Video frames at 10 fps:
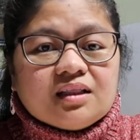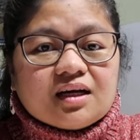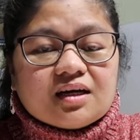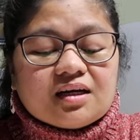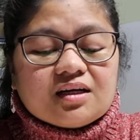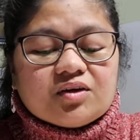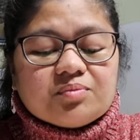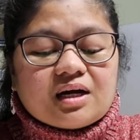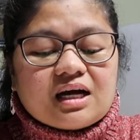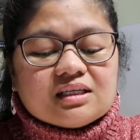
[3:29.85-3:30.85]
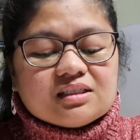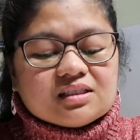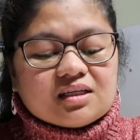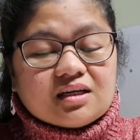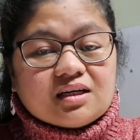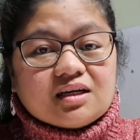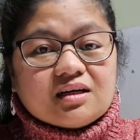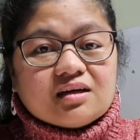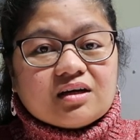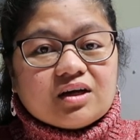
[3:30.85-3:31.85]
nag-run na yung mga ads
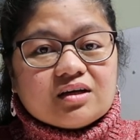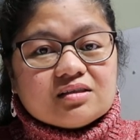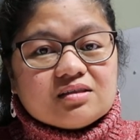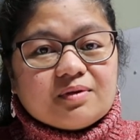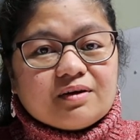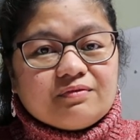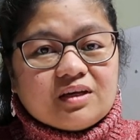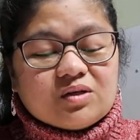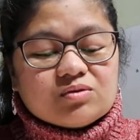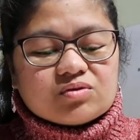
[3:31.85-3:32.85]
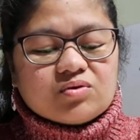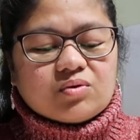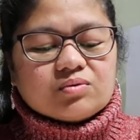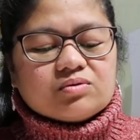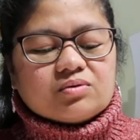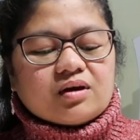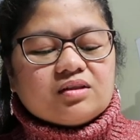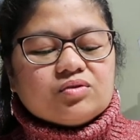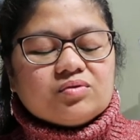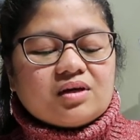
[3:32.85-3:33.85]
sa mga videos ko. So,
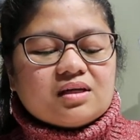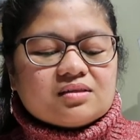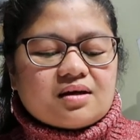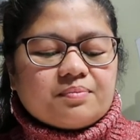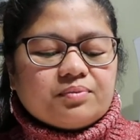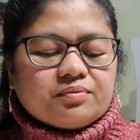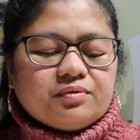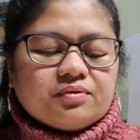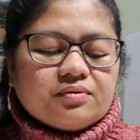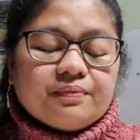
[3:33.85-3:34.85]
in 2 days, na-approve